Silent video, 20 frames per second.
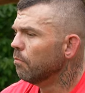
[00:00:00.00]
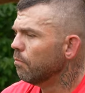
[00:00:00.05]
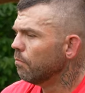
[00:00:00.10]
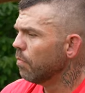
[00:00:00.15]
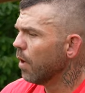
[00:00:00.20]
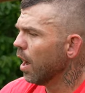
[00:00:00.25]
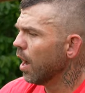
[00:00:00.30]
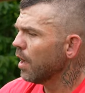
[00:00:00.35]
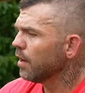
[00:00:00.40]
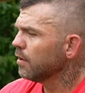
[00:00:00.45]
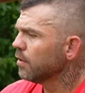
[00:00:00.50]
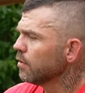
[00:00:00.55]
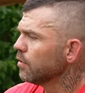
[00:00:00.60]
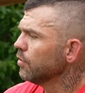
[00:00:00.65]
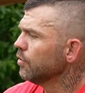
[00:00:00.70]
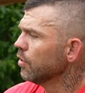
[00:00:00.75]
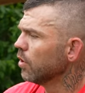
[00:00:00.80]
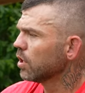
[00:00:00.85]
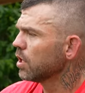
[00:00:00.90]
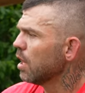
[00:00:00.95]
But
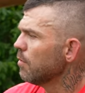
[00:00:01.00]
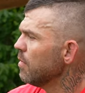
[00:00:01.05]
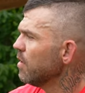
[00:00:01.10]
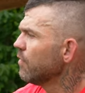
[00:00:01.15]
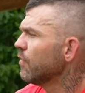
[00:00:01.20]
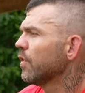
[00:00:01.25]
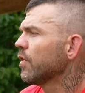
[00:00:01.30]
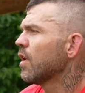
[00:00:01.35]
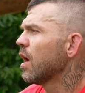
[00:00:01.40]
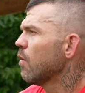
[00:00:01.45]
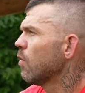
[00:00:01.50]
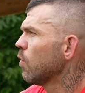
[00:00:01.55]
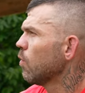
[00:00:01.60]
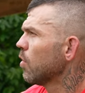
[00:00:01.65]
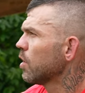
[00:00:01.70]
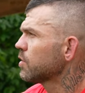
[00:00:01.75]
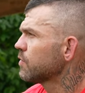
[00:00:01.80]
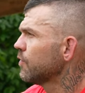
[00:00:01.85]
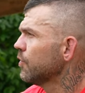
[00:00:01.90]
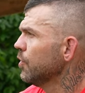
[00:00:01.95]
you'll come in, figure out what
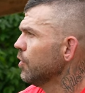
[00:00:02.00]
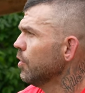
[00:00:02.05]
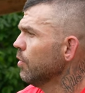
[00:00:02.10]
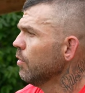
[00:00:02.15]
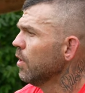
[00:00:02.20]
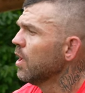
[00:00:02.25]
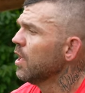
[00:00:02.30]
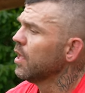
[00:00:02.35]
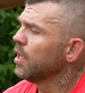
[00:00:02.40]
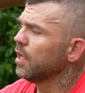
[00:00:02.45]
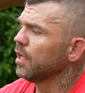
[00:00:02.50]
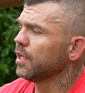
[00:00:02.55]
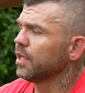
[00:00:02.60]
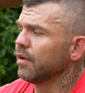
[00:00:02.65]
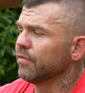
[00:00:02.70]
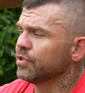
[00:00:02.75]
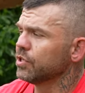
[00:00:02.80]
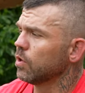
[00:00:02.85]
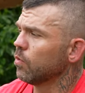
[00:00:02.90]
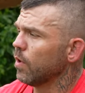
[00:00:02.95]
works for you. It
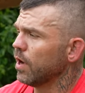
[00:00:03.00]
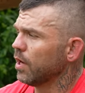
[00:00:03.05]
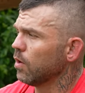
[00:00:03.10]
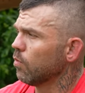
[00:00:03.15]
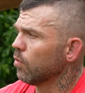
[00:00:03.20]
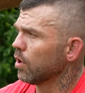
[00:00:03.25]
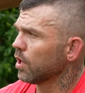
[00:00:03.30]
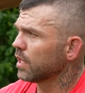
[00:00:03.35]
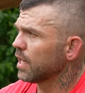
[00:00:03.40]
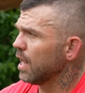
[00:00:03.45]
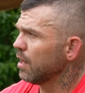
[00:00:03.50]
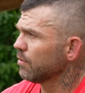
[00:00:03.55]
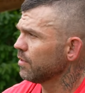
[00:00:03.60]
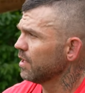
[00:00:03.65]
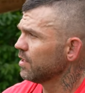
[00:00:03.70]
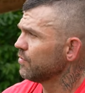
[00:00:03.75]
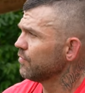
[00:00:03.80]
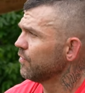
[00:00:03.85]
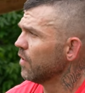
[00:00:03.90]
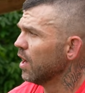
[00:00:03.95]
gives you a way to work out
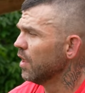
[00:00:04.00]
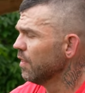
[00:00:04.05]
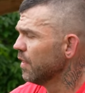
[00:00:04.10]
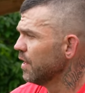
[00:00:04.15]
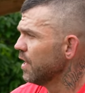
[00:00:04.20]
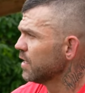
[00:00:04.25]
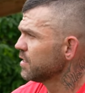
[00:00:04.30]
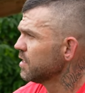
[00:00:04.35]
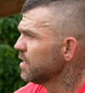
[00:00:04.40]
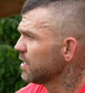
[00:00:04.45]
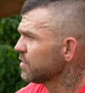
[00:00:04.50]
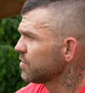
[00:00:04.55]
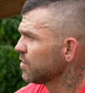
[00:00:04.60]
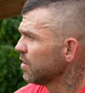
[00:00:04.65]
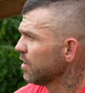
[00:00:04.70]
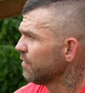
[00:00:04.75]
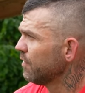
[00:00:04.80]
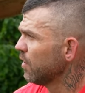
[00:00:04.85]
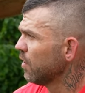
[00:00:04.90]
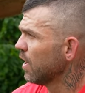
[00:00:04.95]
that's fun, that doesn't
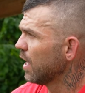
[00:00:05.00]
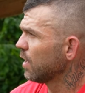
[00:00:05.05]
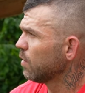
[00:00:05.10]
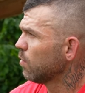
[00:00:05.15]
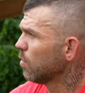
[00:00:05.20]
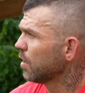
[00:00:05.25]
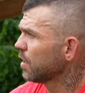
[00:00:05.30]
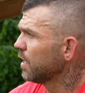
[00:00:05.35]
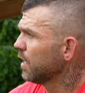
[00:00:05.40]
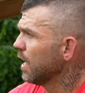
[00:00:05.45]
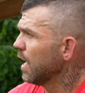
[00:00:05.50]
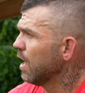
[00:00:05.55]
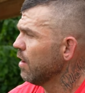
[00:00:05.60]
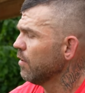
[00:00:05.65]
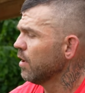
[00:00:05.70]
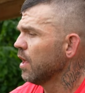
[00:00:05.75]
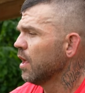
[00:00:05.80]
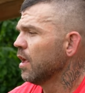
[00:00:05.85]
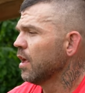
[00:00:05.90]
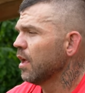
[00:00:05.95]
necessarily feel like working
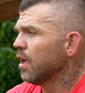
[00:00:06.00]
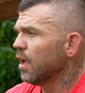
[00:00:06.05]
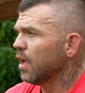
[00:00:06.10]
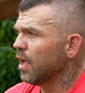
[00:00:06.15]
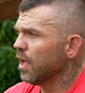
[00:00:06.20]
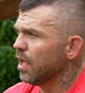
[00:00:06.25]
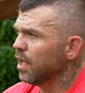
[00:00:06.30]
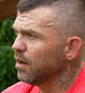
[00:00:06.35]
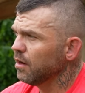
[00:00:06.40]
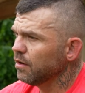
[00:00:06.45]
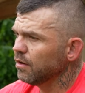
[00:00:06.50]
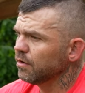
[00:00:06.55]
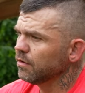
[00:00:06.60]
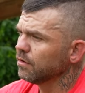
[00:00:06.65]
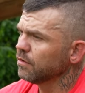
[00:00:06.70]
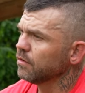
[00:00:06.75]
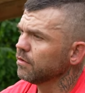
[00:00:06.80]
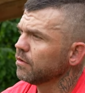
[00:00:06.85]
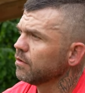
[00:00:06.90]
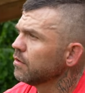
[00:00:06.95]
out, and
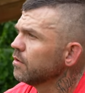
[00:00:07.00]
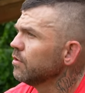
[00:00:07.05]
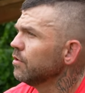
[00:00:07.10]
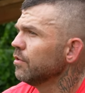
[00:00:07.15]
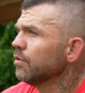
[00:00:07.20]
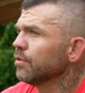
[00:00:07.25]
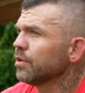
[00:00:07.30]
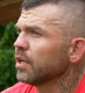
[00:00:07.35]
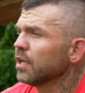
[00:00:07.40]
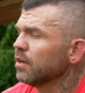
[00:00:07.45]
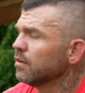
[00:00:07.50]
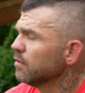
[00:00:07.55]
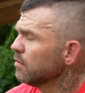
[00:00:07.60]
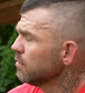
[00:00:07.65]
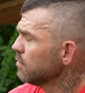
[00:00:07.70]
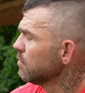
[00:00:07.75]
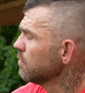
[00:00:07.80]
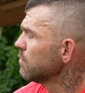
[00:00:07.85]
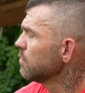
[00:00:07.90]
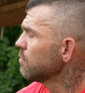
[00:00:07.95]
you can
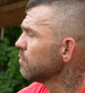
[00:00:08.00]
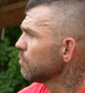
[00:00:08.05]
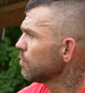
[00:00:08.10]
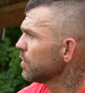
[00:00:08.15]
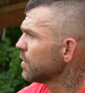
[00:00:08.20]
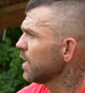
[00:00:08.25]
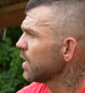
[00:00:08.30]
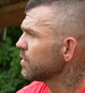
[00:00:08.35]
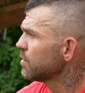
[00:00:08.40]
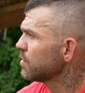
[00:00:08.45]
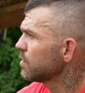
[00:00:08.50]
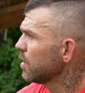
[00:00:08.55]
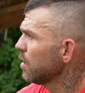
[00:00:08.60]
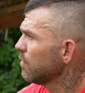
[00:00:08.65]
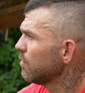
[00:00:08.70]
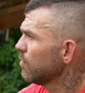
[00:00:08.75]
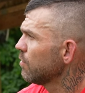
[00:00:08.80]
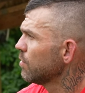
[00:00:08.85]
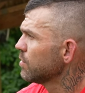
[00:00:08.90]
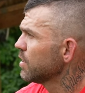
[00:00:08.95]
protect
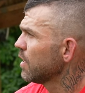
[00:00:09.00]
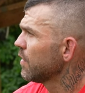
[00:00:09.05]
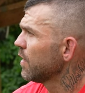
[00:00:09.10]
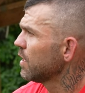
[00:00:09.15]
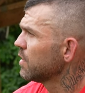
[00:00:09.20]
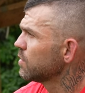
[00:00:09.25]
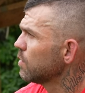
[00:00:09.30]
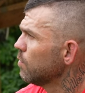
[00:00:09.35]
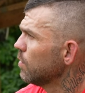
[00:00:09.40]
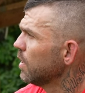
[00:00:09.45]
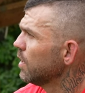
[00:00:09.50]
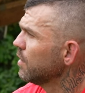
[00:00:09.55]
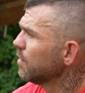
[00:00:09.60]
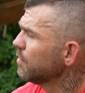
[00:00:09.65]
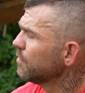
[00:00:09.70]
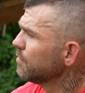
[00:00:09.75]
yourself, which I think is a win.